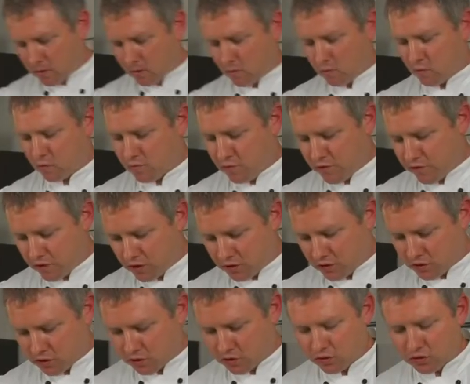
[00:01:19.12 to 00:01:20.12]
We'll move on
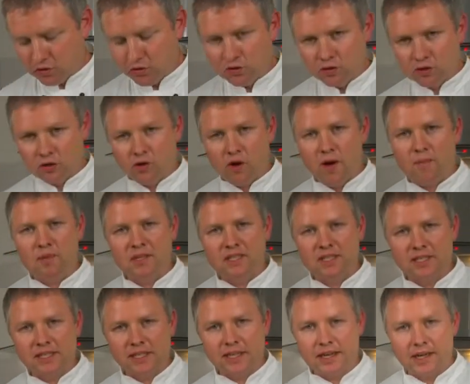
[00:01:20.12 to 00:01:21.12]
to the creme
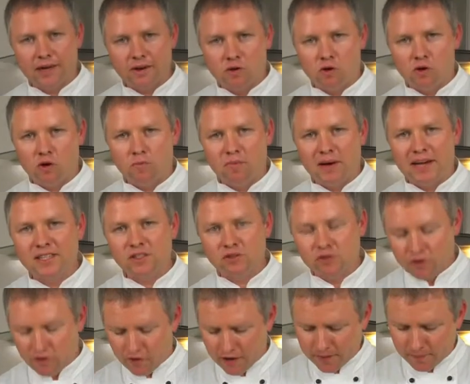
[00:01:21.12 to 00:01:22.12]
patissiere or
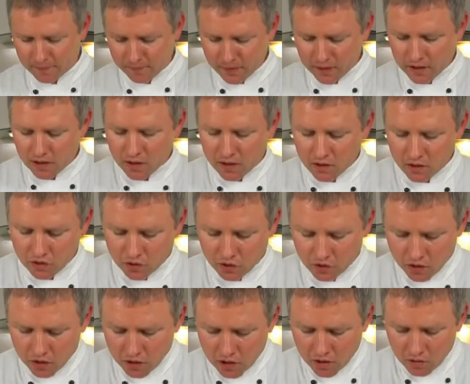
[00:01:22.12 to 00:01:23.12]
pastry cream.
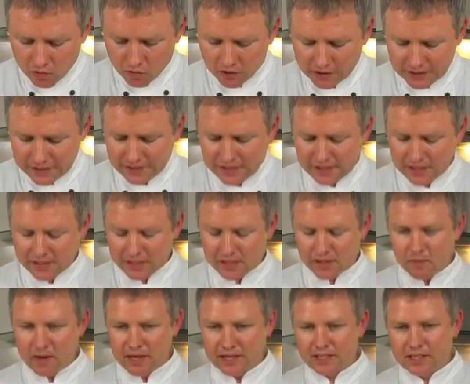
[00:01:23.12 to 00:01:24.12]
So what this is
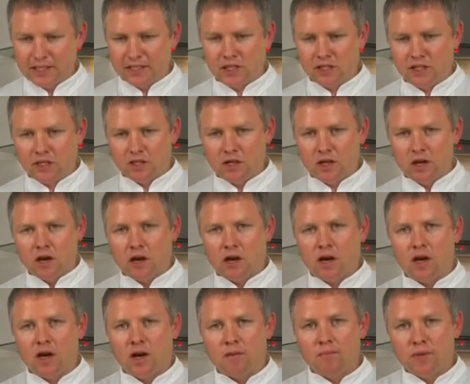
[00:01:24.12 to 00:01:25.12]
basically just
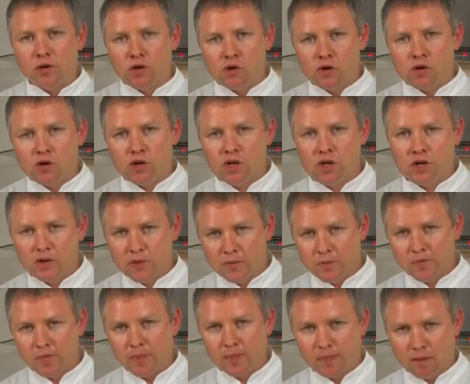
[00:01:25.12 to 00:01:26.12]
milk
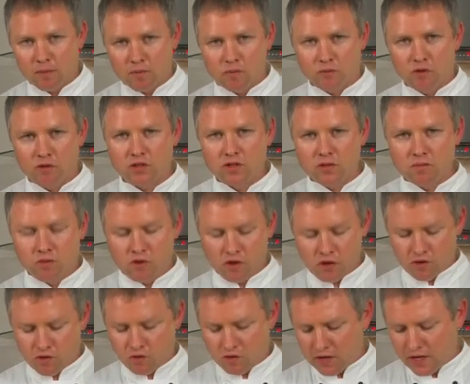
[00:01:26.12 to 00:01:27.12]
brought to the
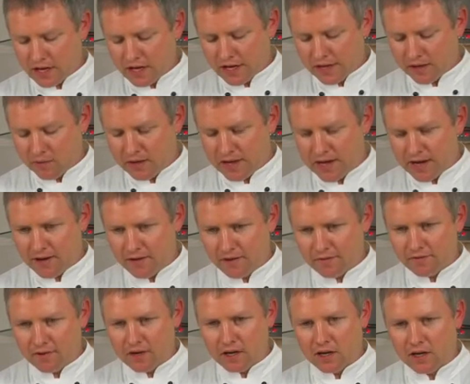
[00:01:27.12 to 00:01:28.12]
boil, then we
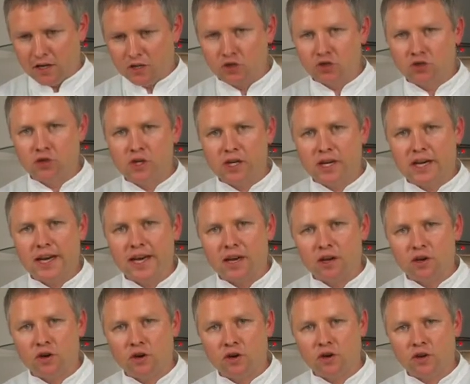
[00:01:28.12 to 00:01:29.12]
have sugar,
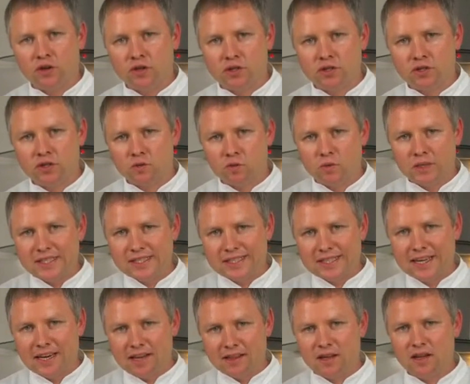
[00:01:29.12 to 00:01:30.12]
egg yolks whisked
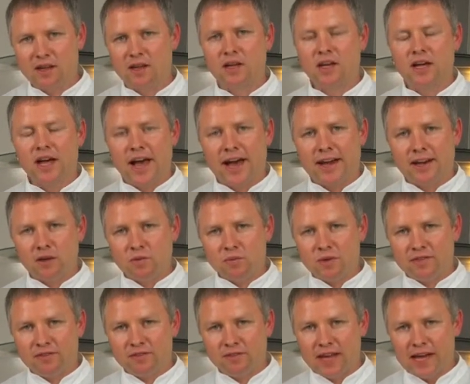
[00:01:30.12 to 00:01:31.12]
together, add a little bit
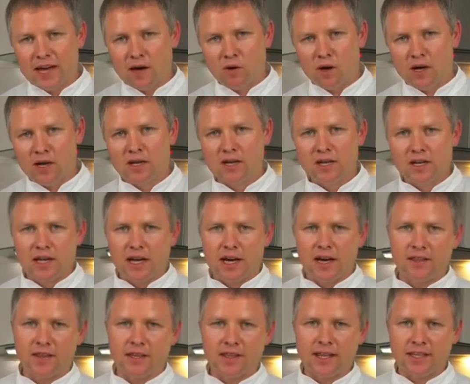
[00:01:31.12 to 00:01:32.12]
of flour,
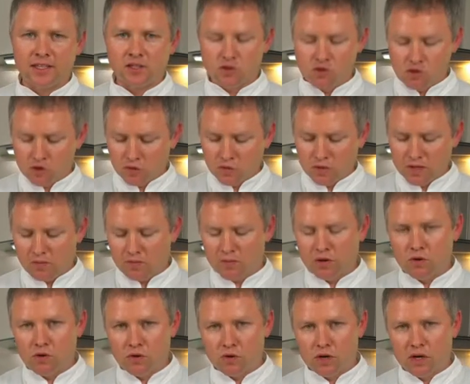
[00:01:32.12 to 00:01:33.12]
and then that's cooked with the
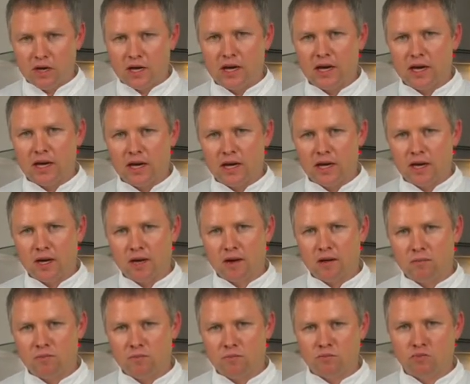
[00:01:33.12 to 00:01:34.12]
milk,
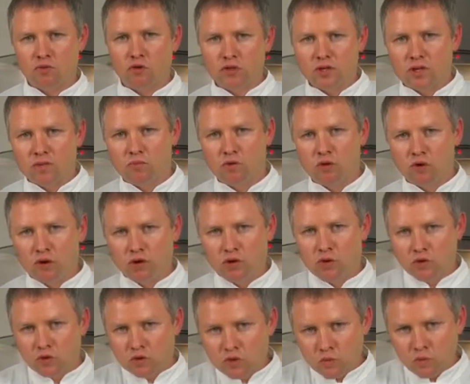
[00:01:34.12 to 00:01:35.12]
brought to the
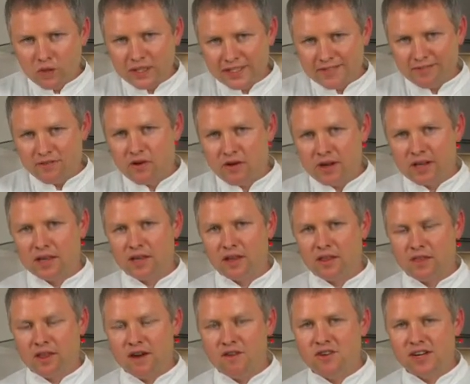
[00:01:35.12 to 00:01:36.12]
boil, whisked very
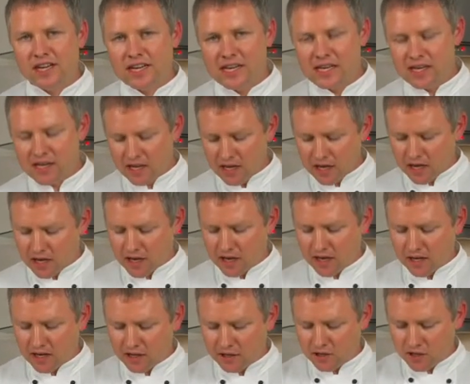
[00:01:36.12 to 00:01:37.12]
thoroughly
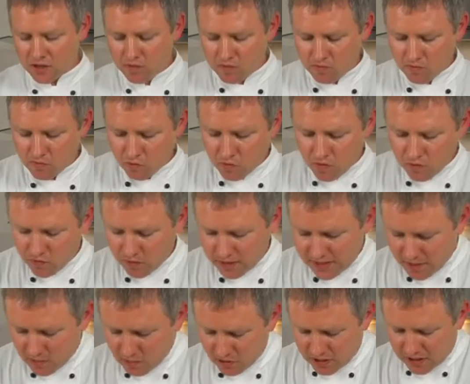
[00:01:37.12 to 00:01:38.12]
until it
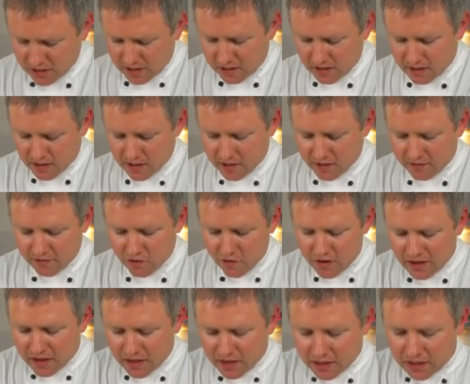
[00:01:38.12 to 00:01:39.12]
resembles this
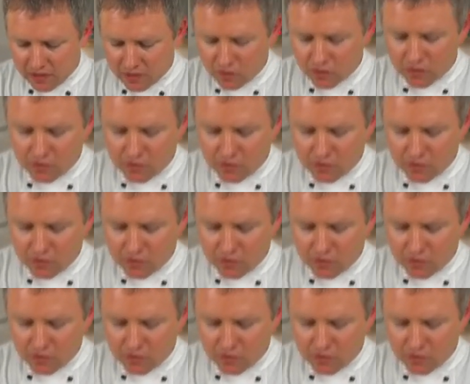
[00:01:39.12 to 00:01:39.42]
very thick sort